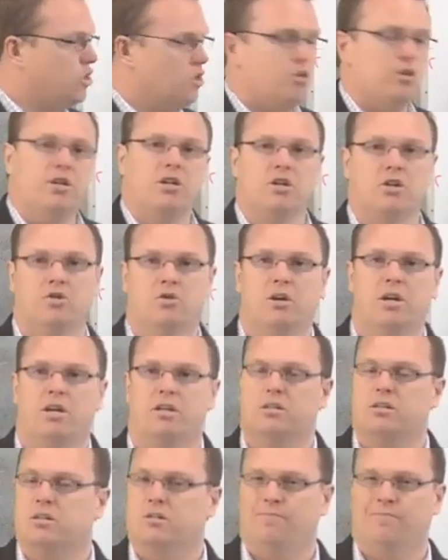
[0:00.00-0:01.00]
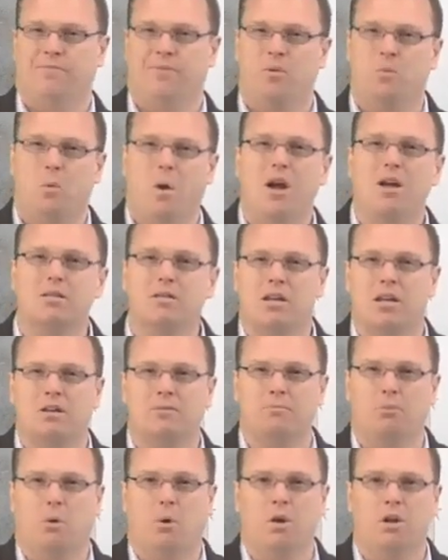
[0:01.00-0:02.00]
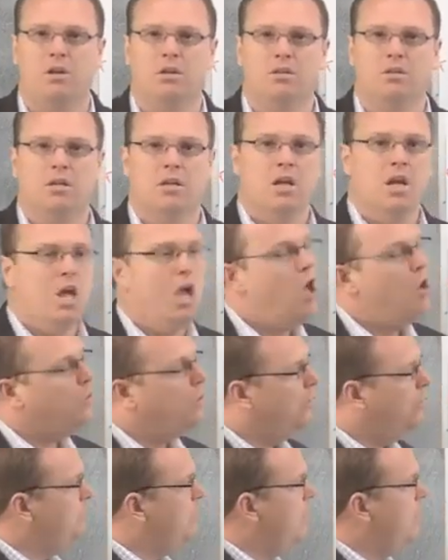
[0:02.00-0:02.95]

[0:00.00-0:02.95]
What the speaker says: 30 degrees. Why is that important? Well,